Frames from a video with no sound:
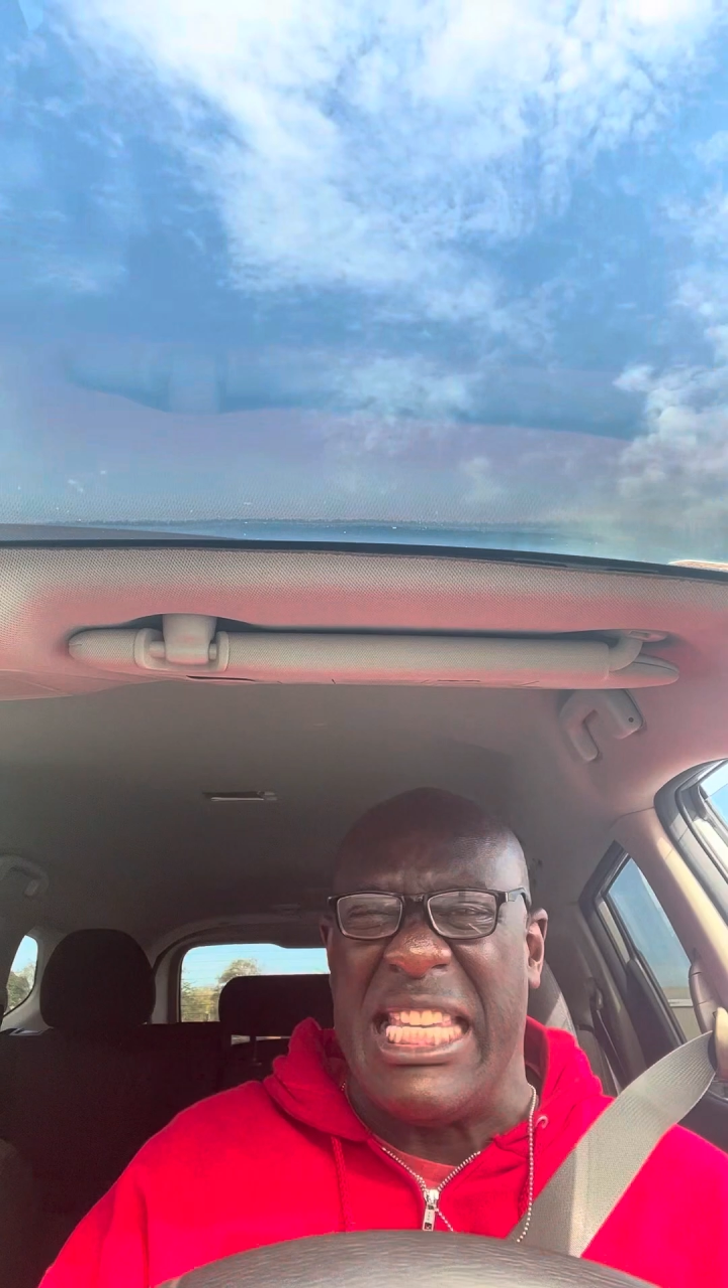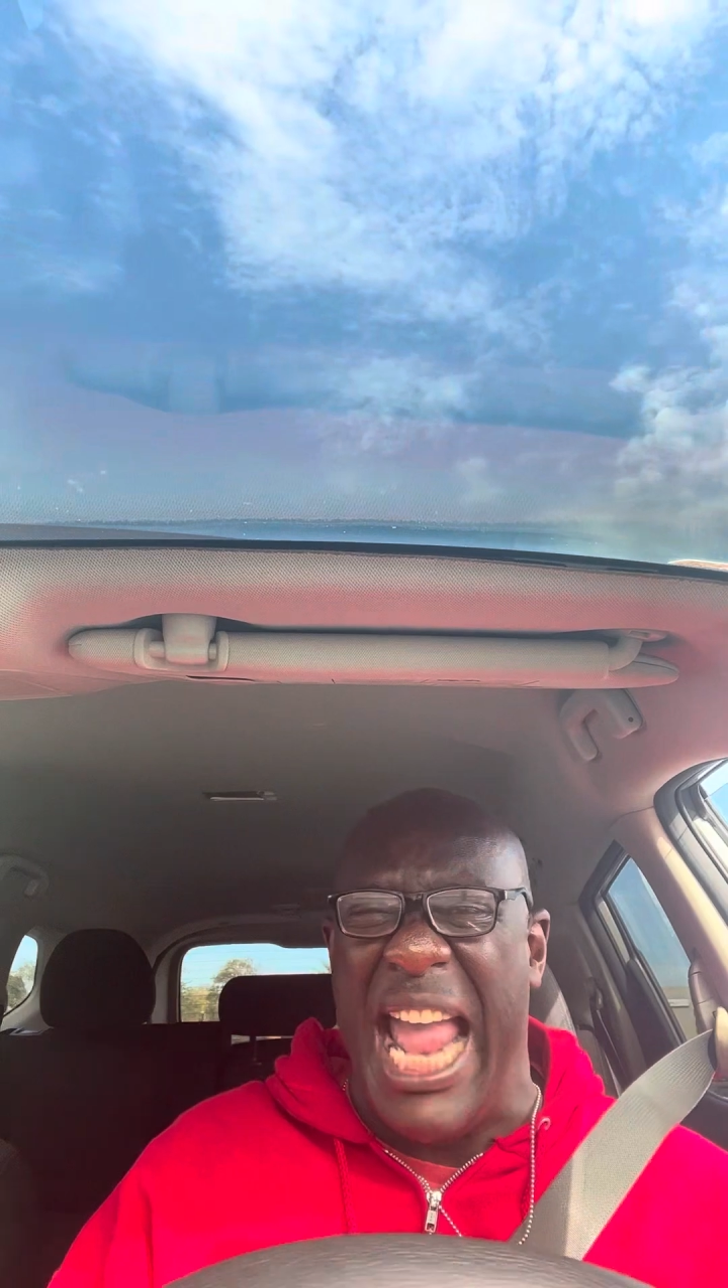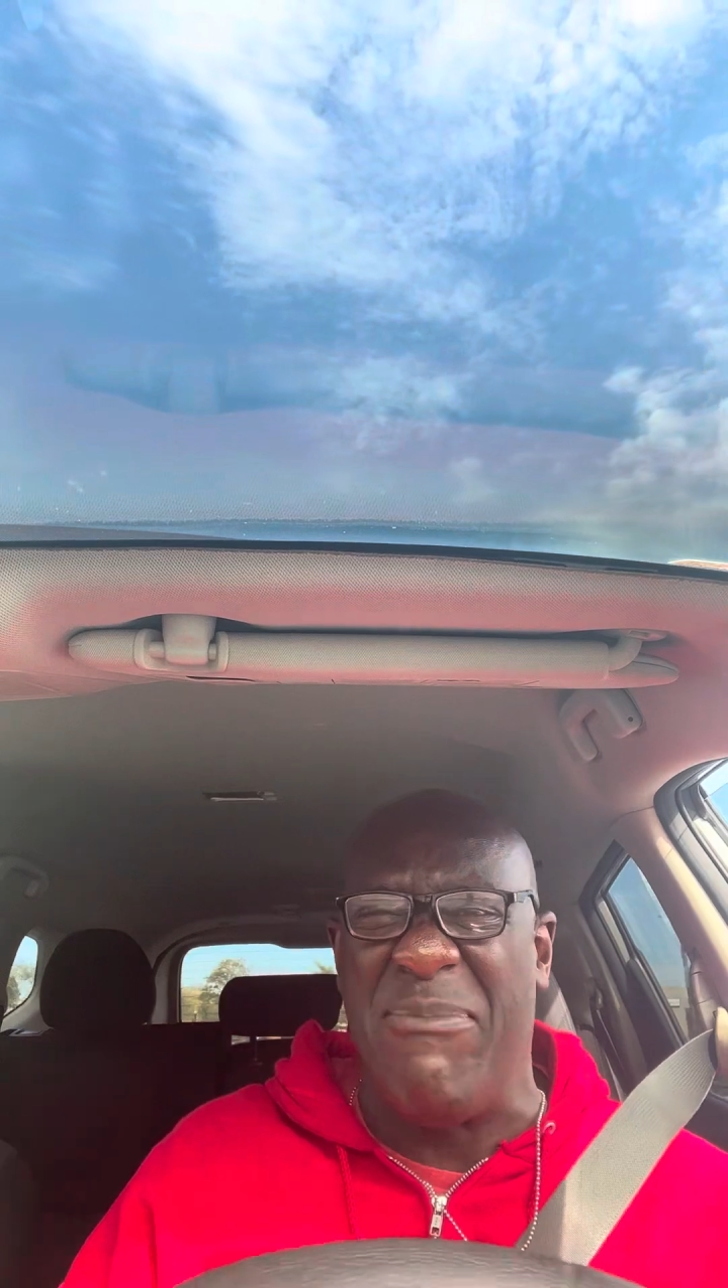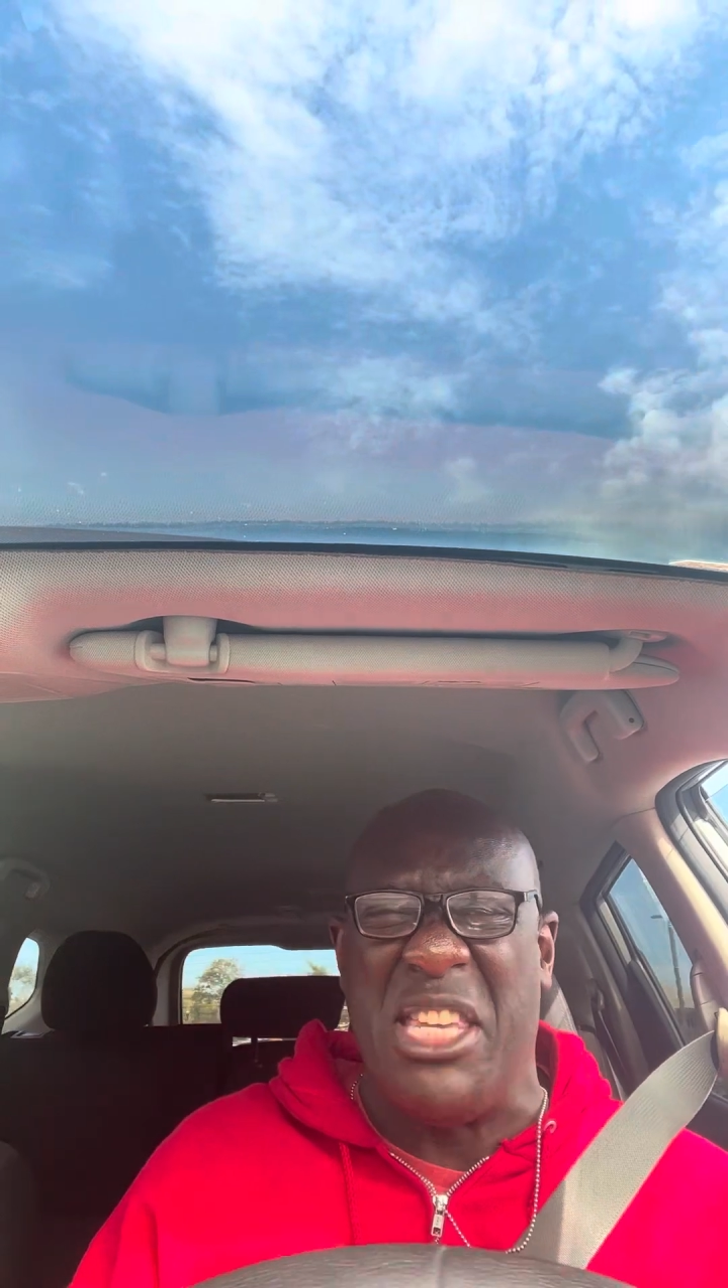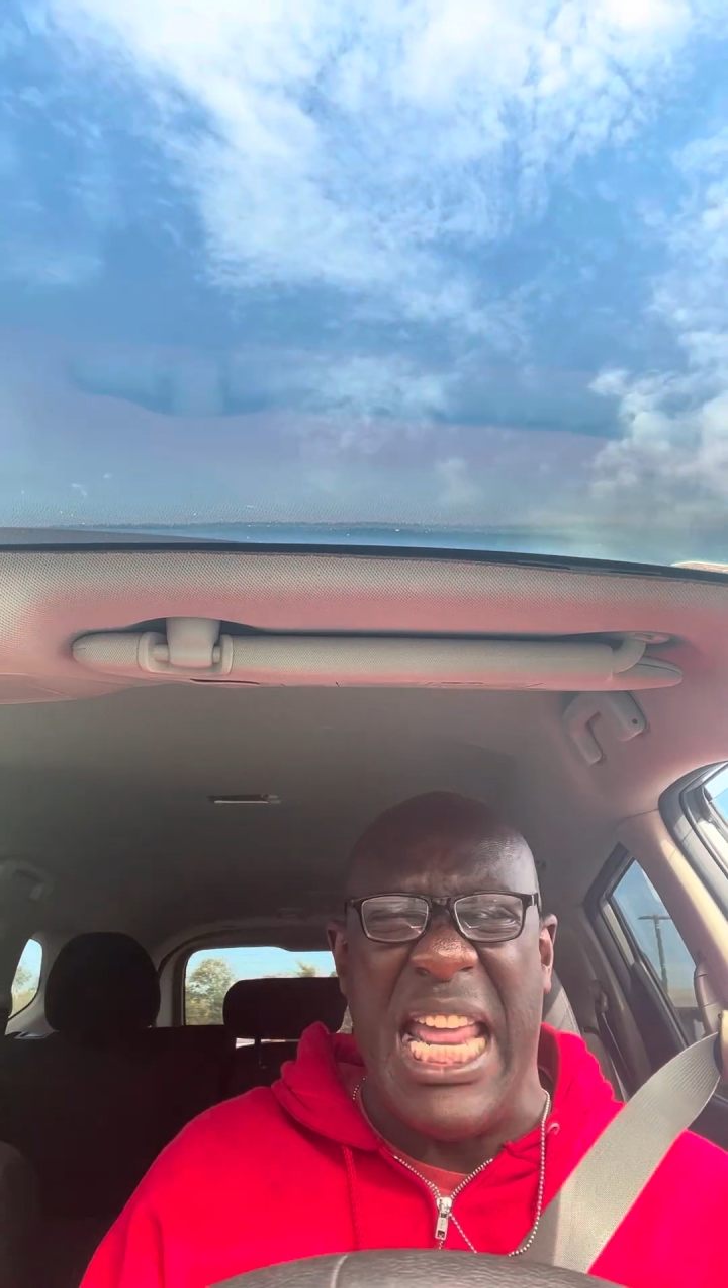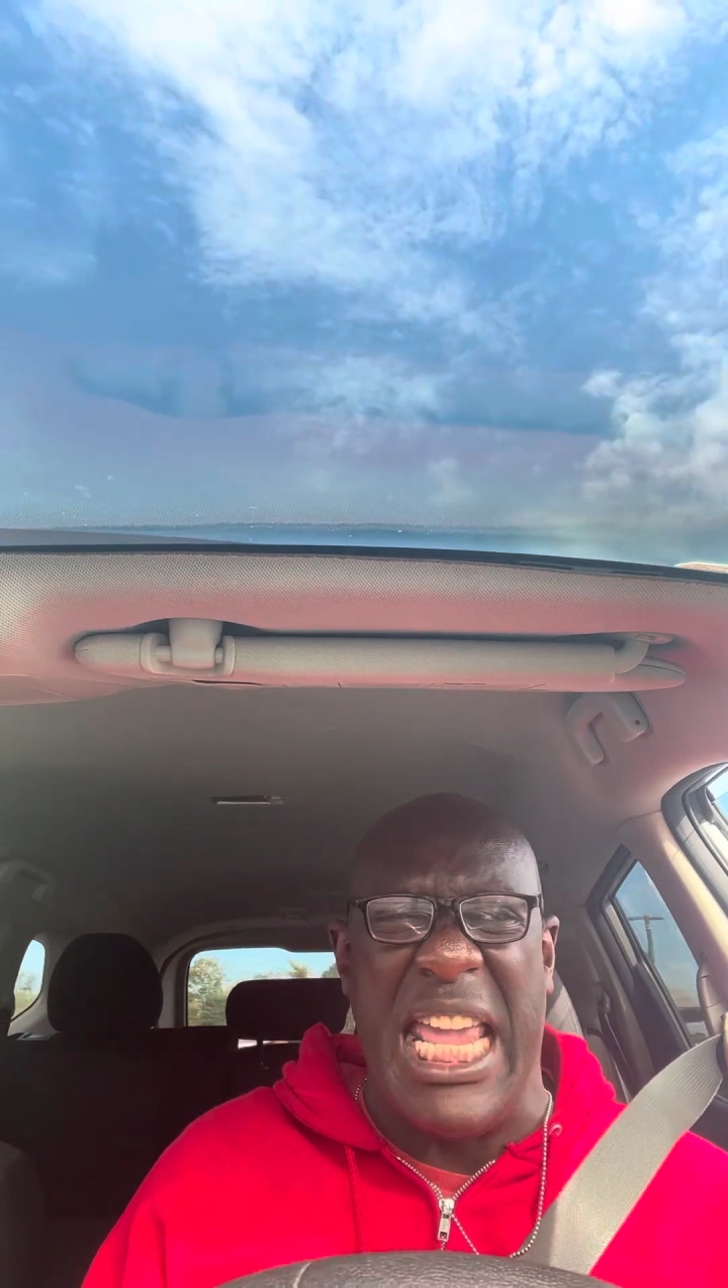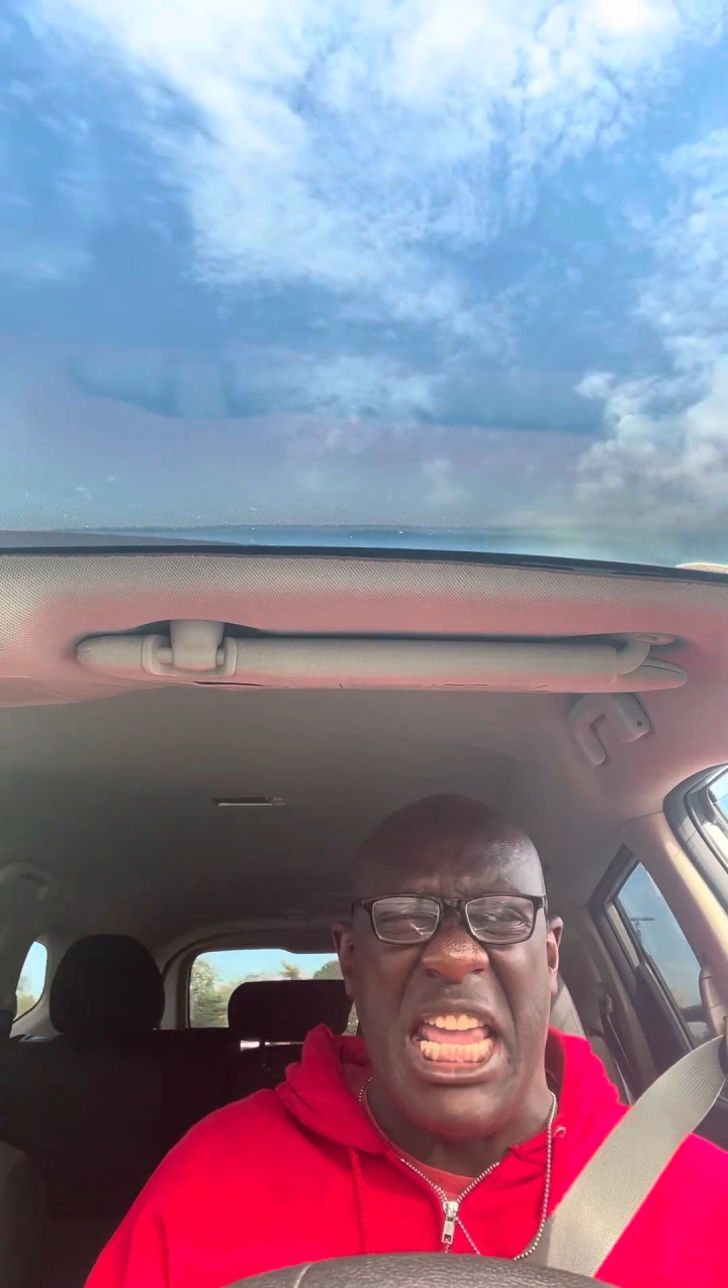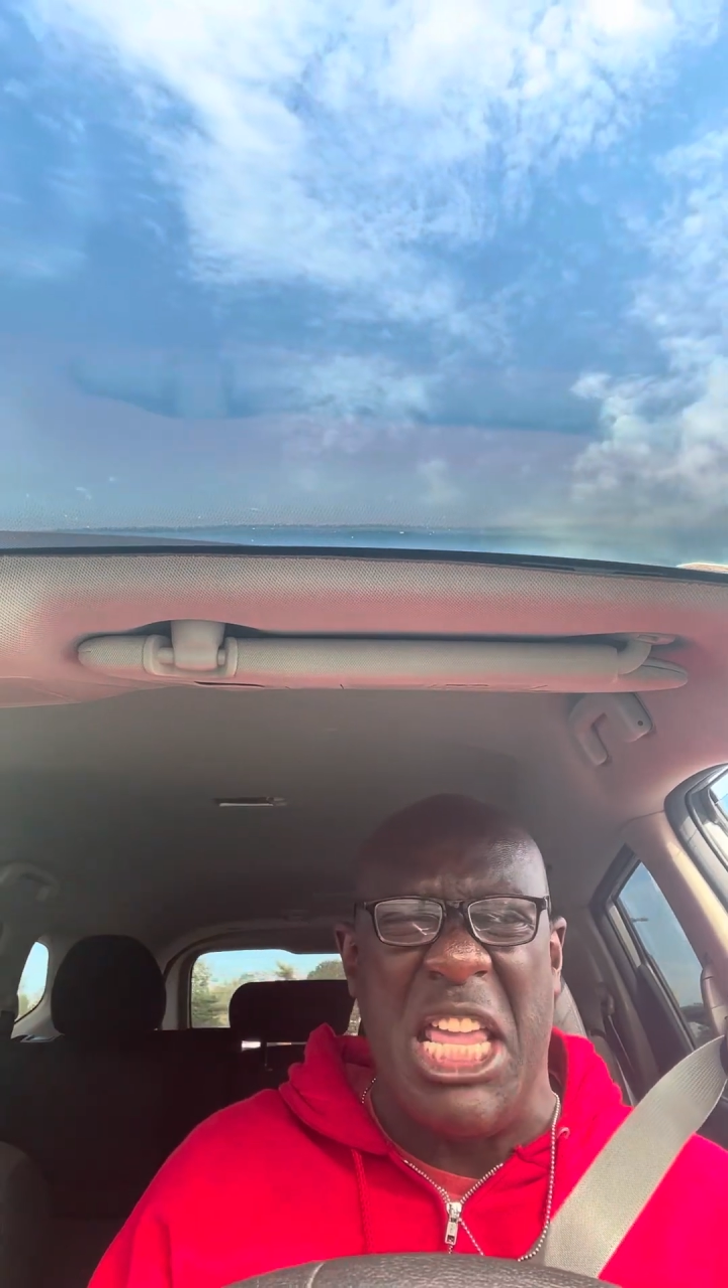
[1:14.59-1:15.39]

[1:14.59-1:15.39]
stop sinning!